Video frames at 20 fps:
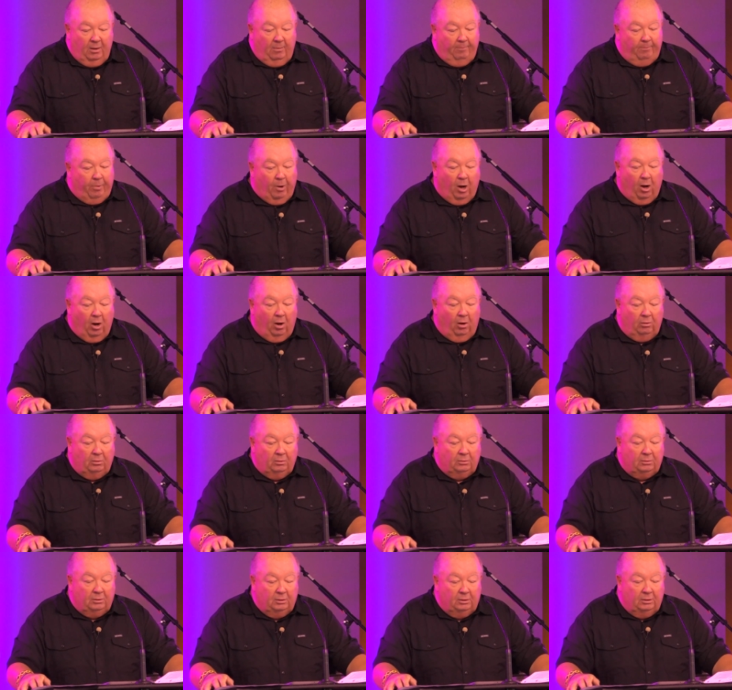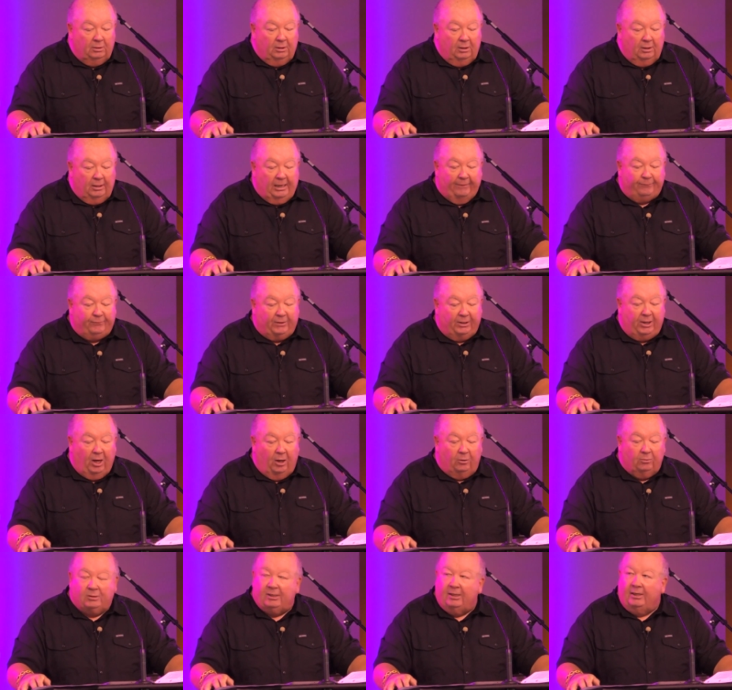Paul left to
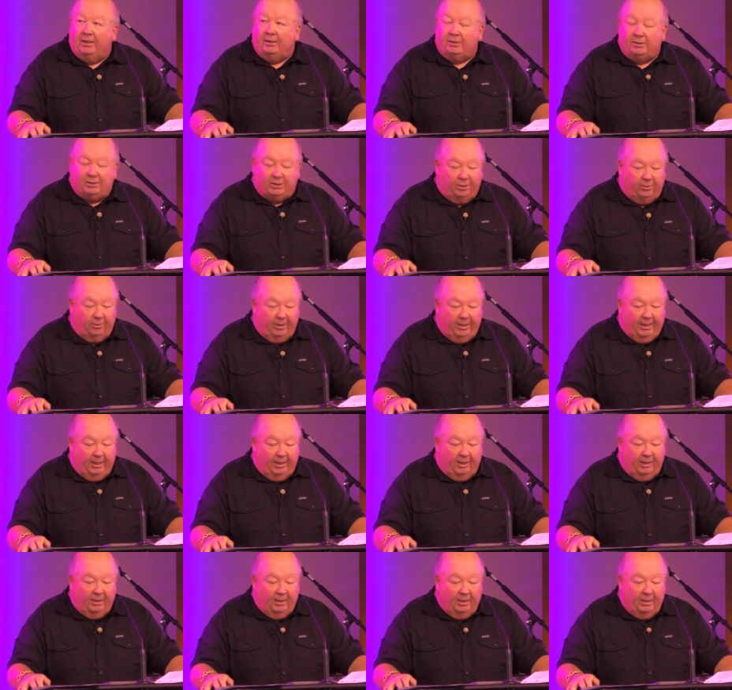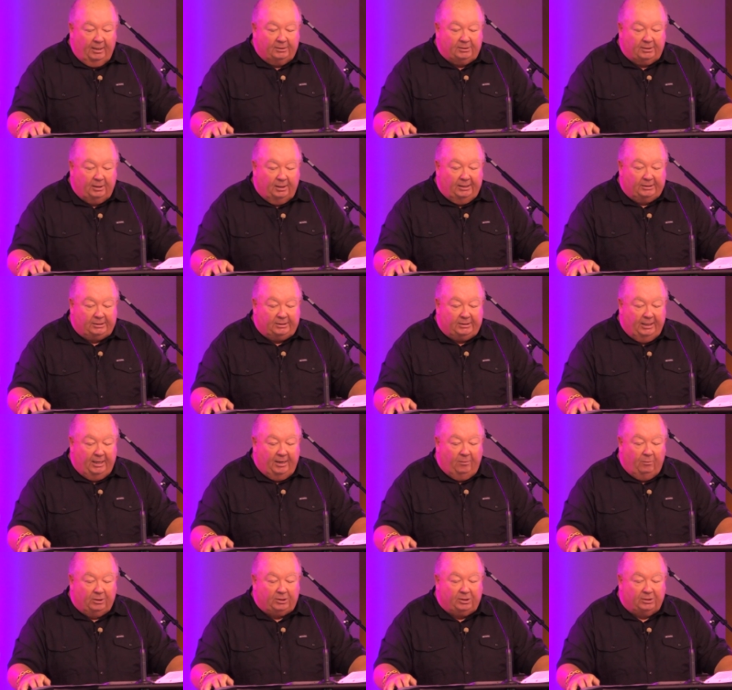go to Syria and Cilicia,
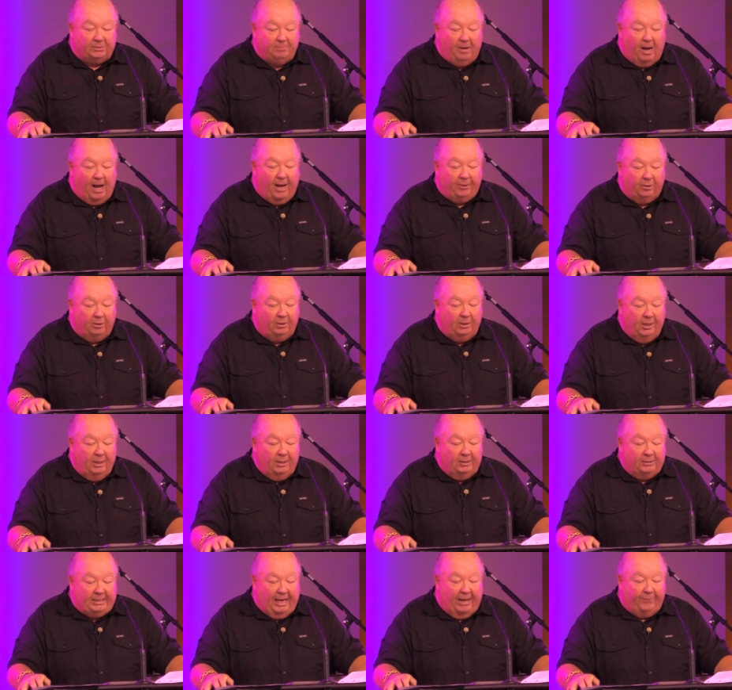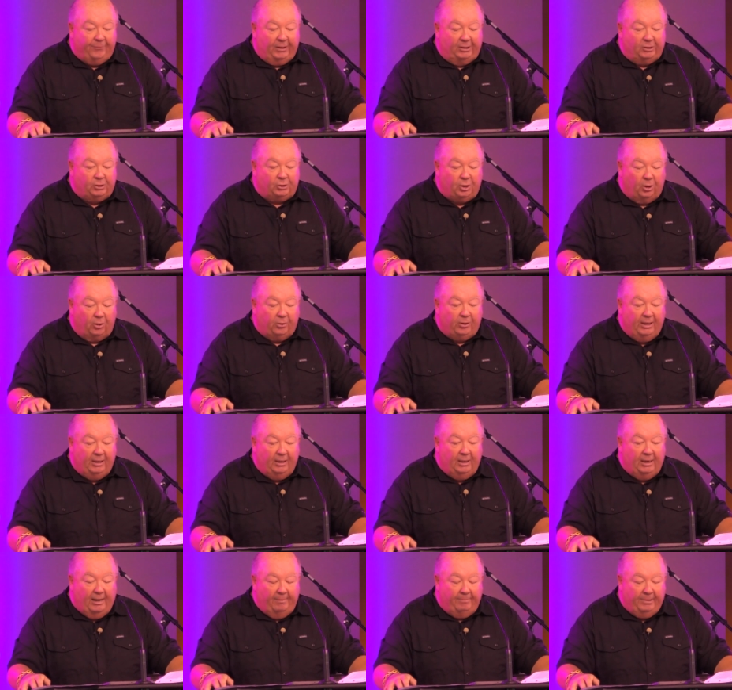which is modern southeast Turkey
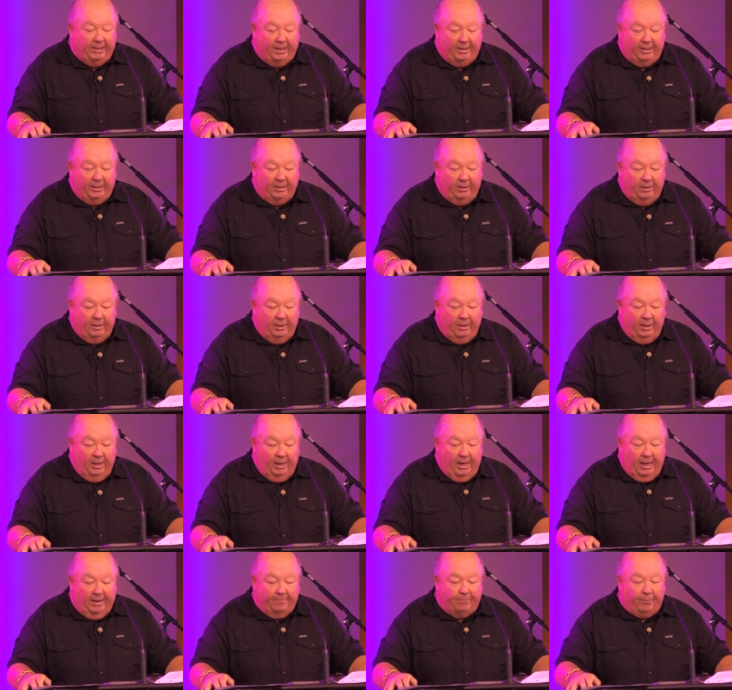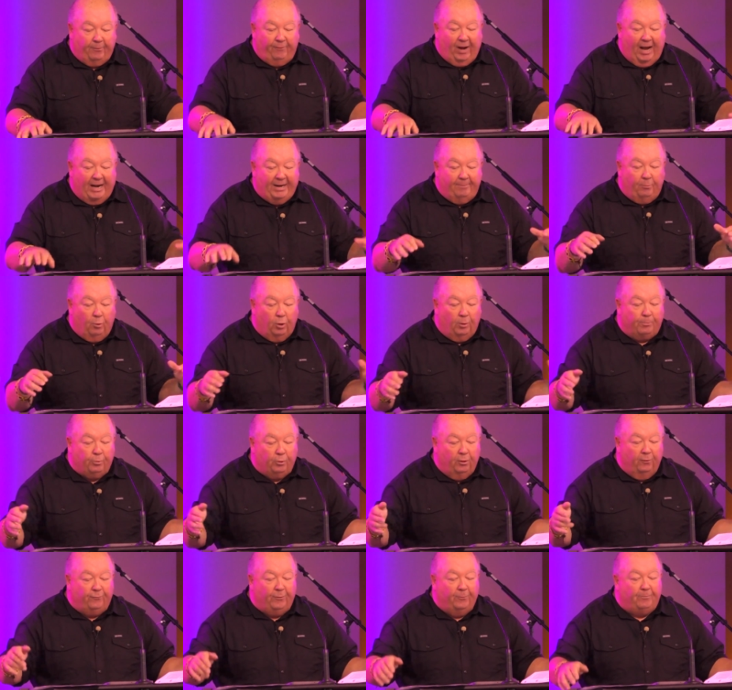and Lebanon, and it provided more
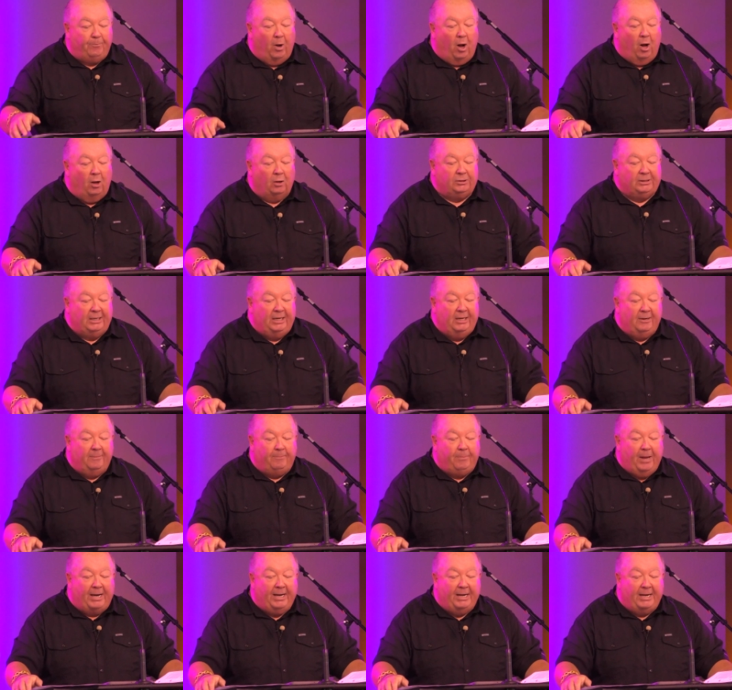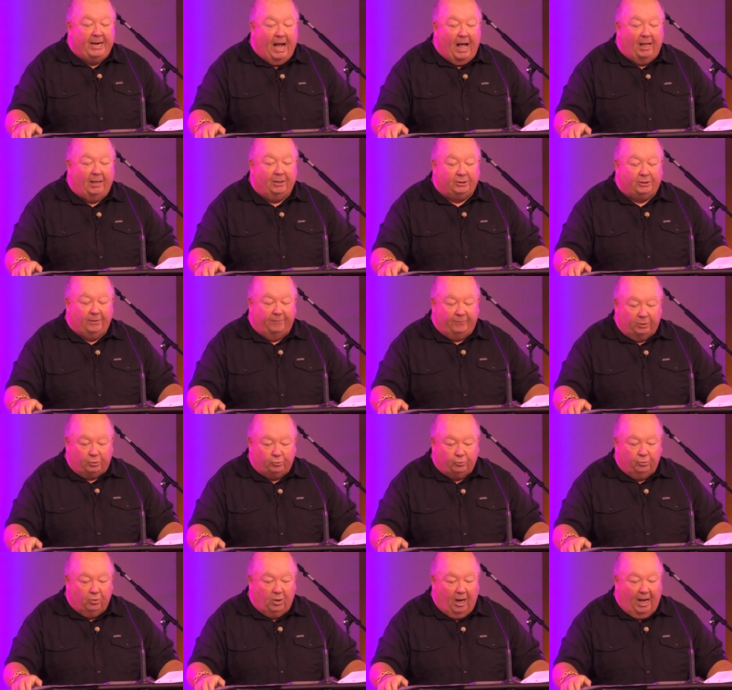proof of Paul's independent knowledge of the
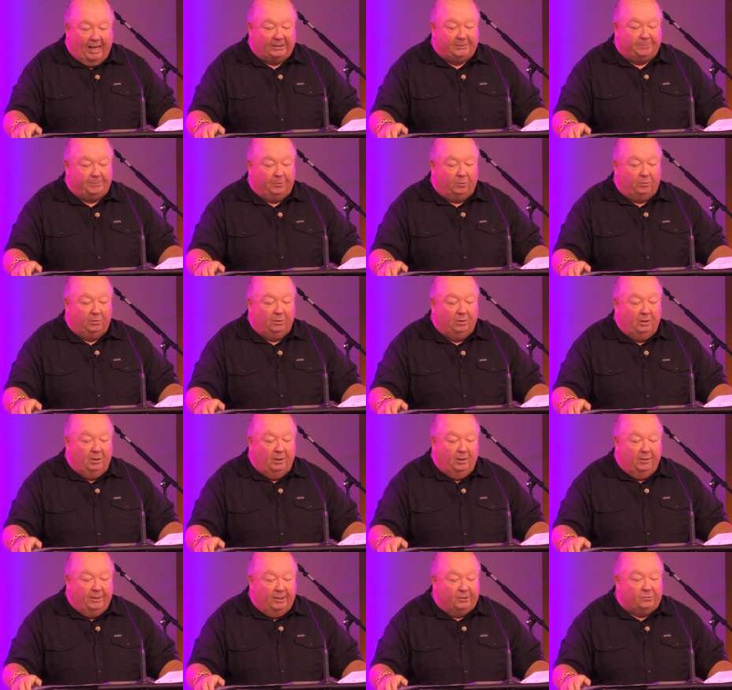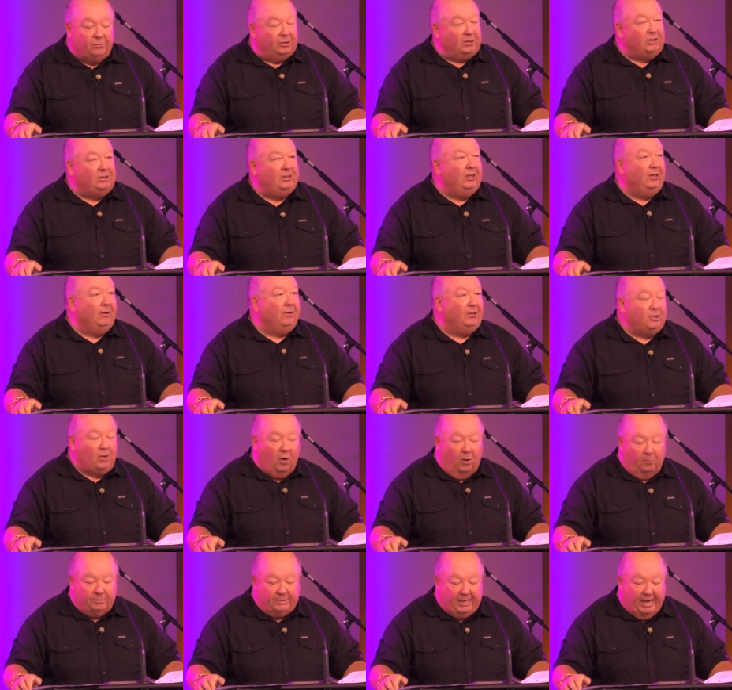true gospel. This was near his
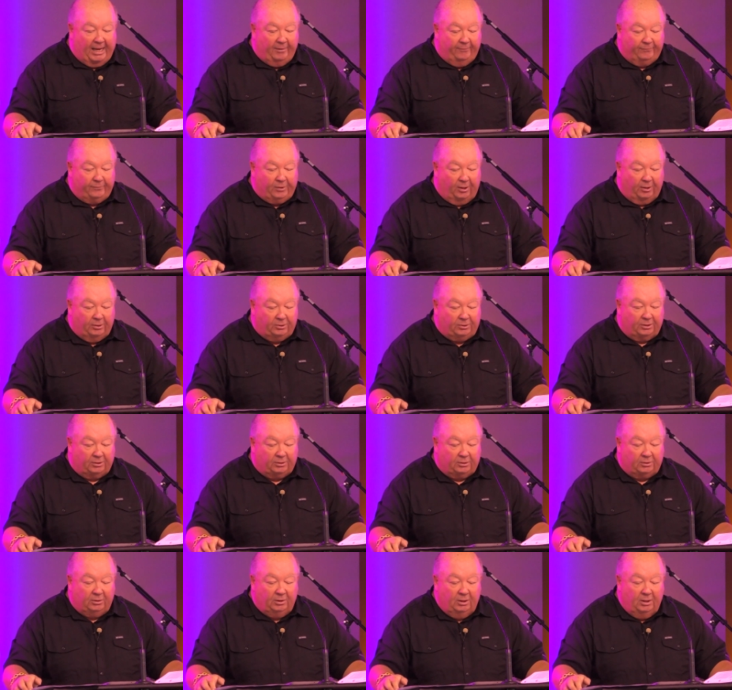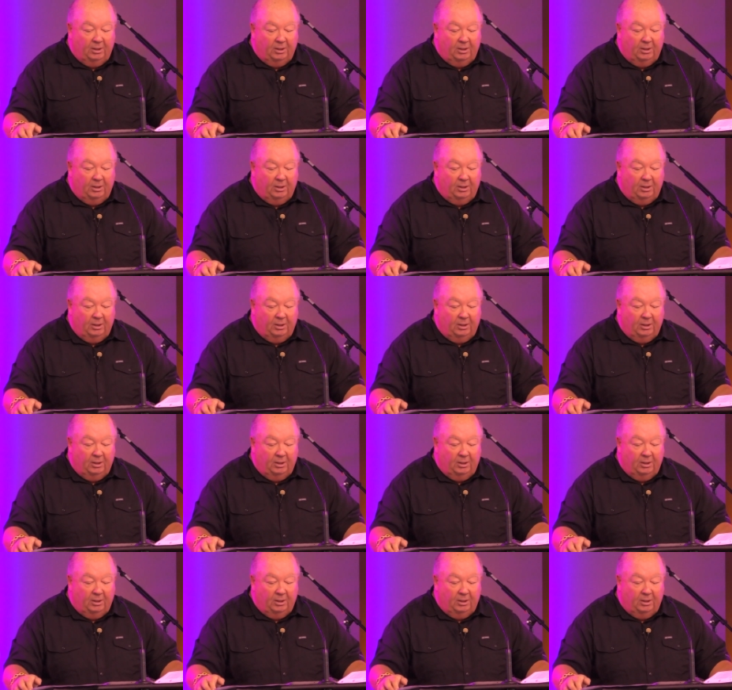hometown of Tarsus.